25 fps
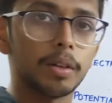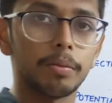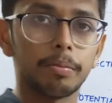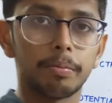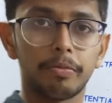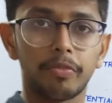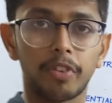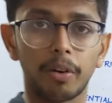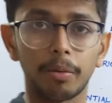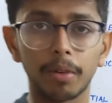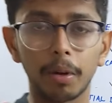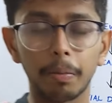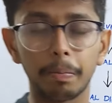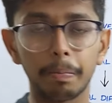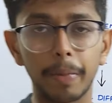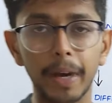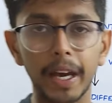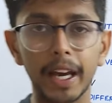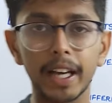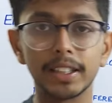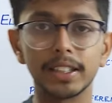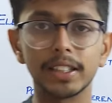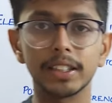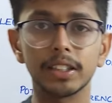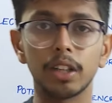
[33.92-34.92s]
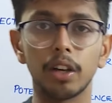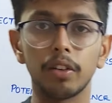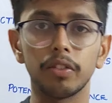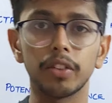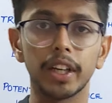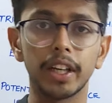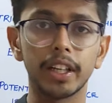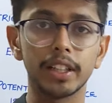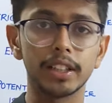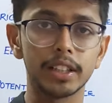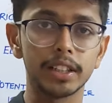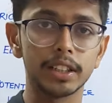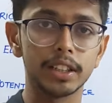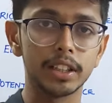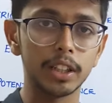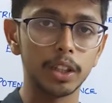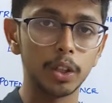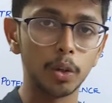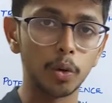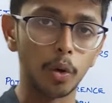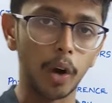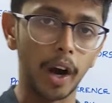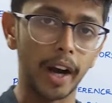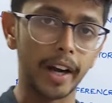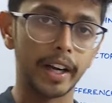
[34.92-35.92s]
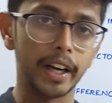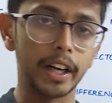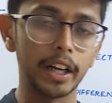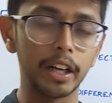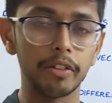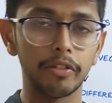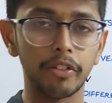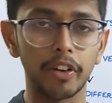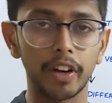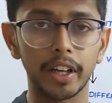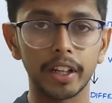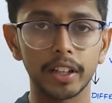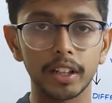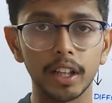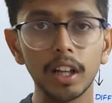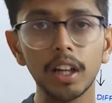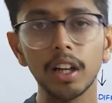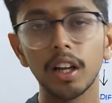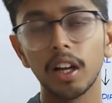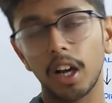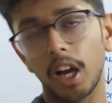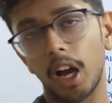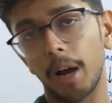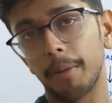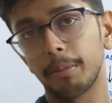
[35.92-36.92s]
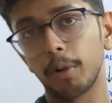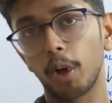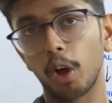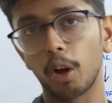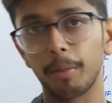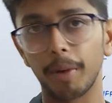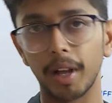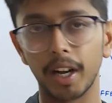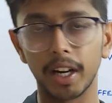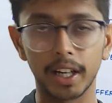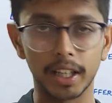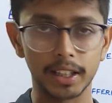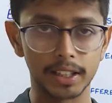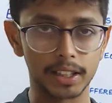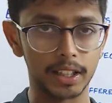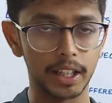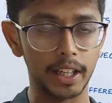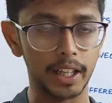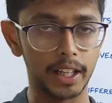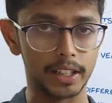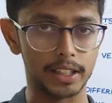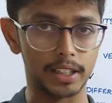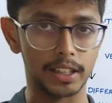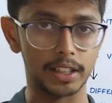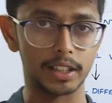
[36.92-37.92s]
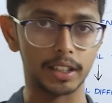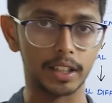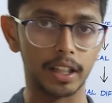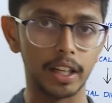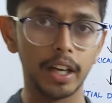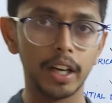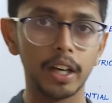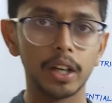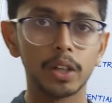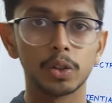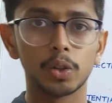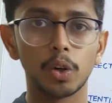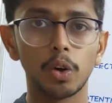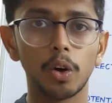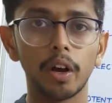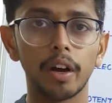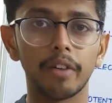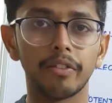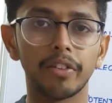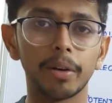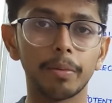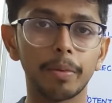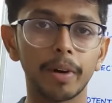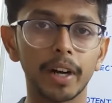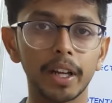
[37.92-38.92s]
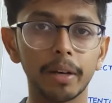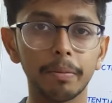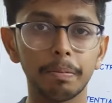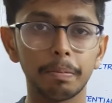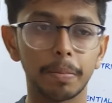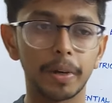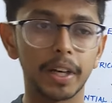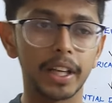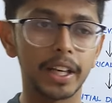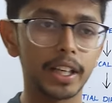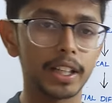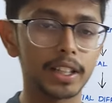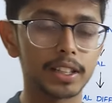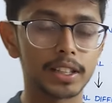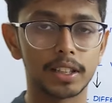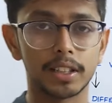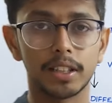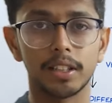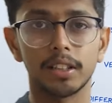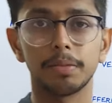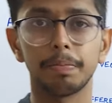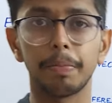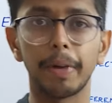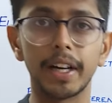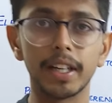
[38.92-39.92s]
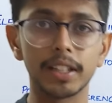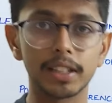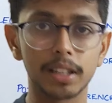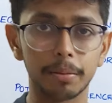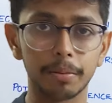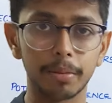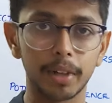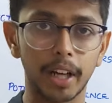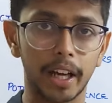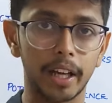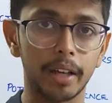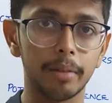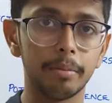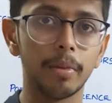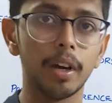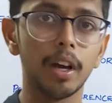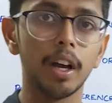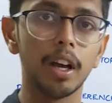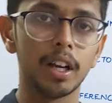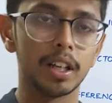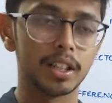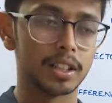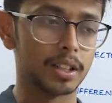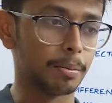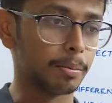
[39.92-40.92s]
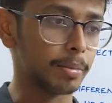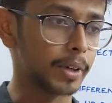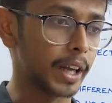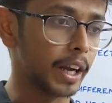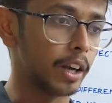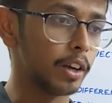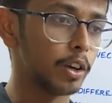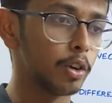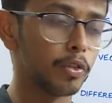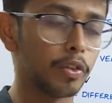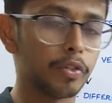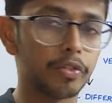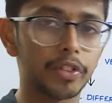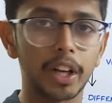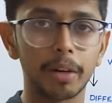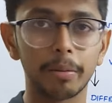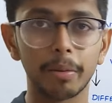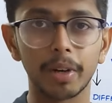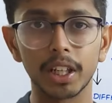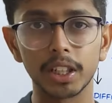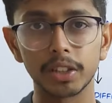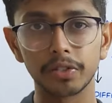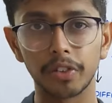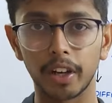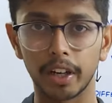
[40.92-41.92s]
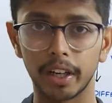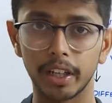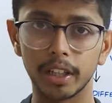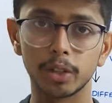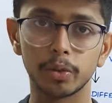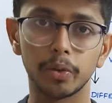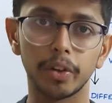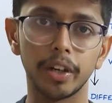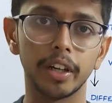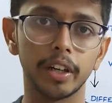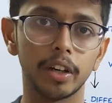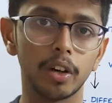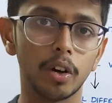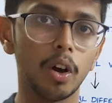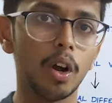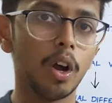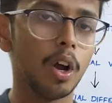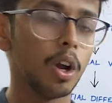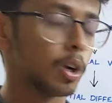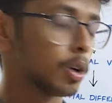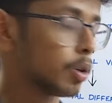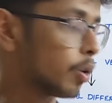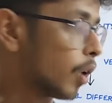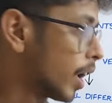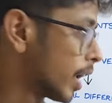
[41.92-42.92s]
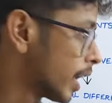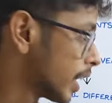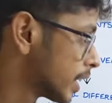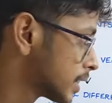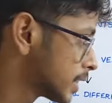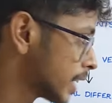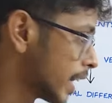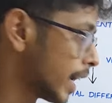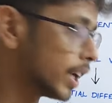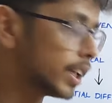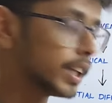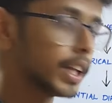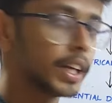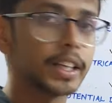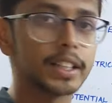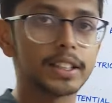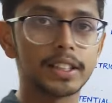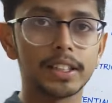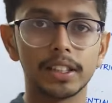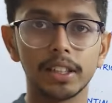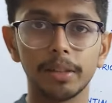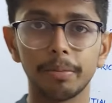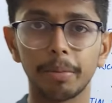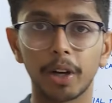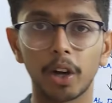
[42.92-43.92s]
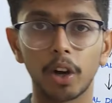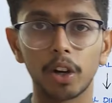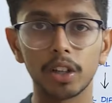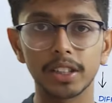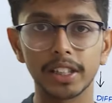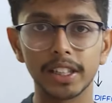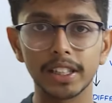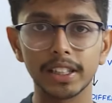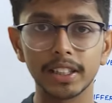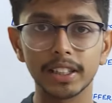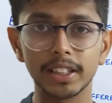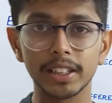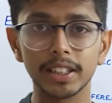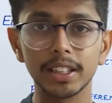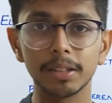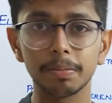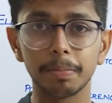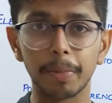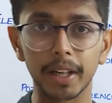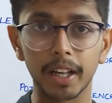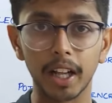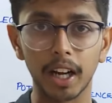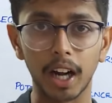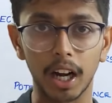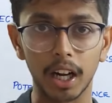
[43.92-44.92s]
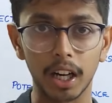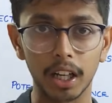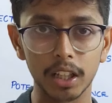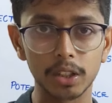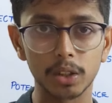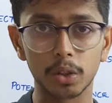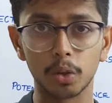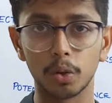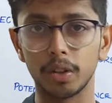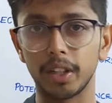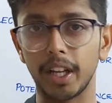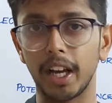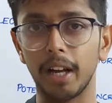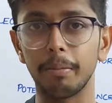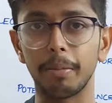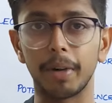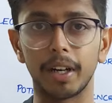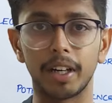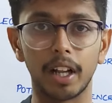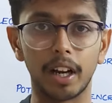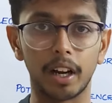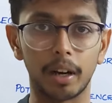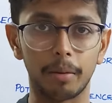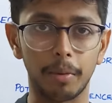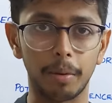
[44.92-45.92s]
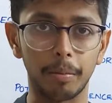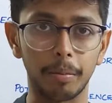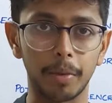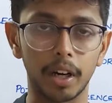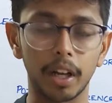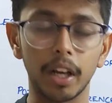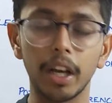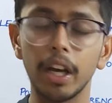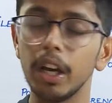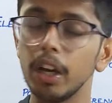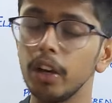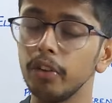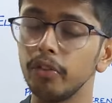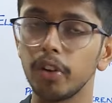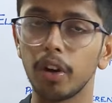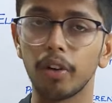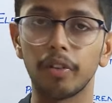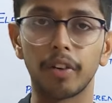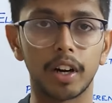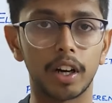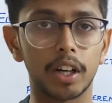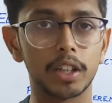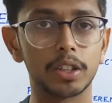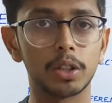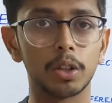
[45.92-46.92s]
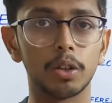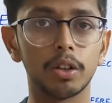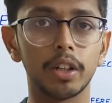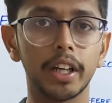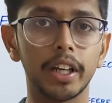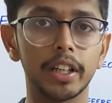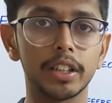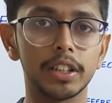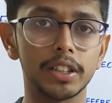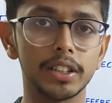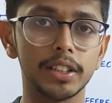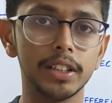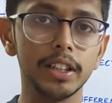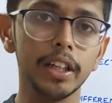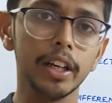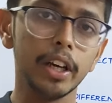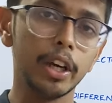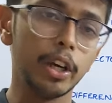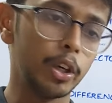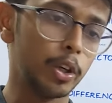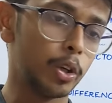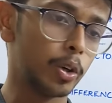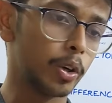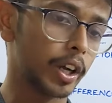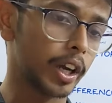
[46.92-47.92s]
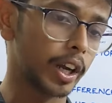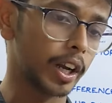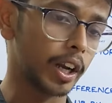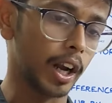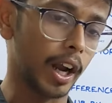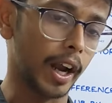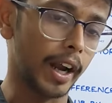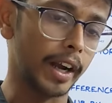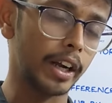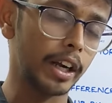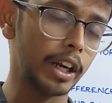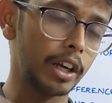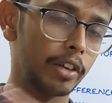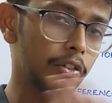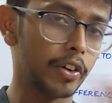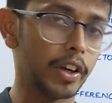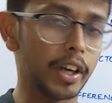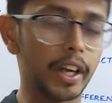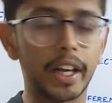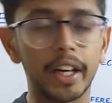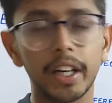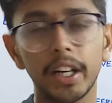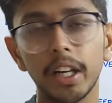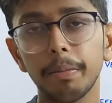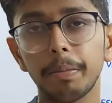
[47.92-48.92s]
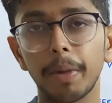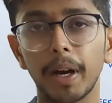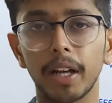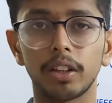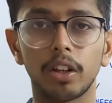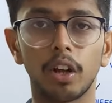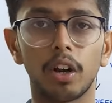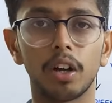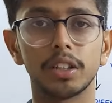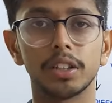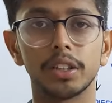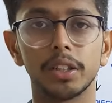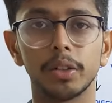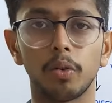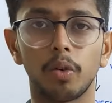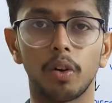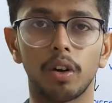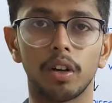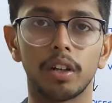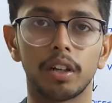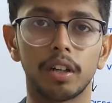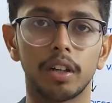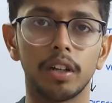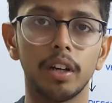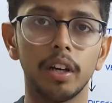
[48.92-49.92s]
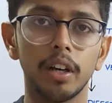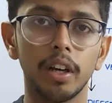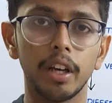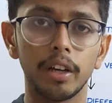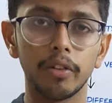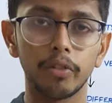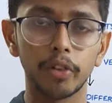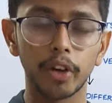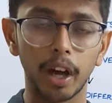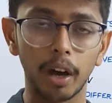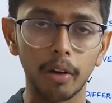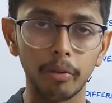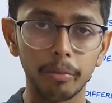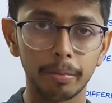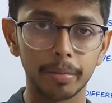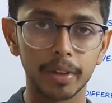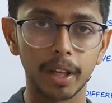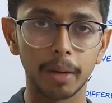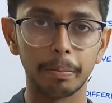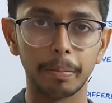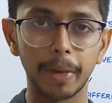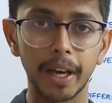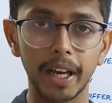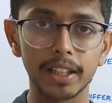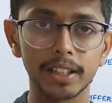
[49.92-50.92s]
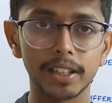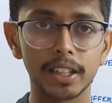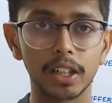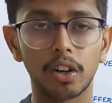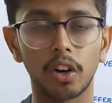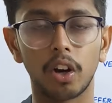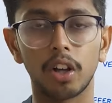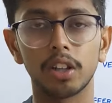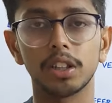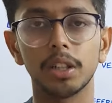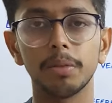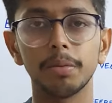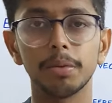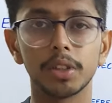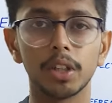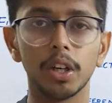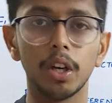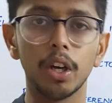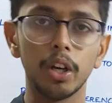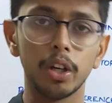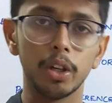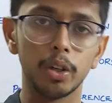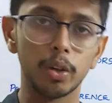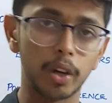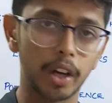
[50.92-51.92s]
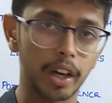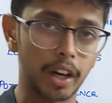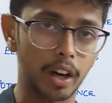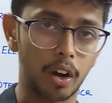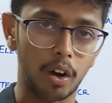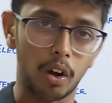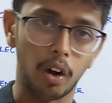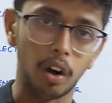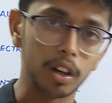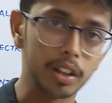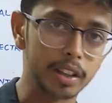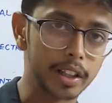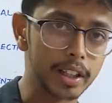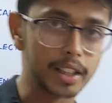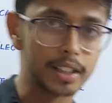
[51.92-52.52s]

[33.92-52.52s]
from the basics of the ECG to identifying the abnormalities in the ECG. So everybody please spend some time, some 10 to 15 minutes for each video to understand the ECG, because ECG is better understood than better remembered. If you have understood the ECG, you can identify any pathology you want. If you have the basic concepts, you can rock the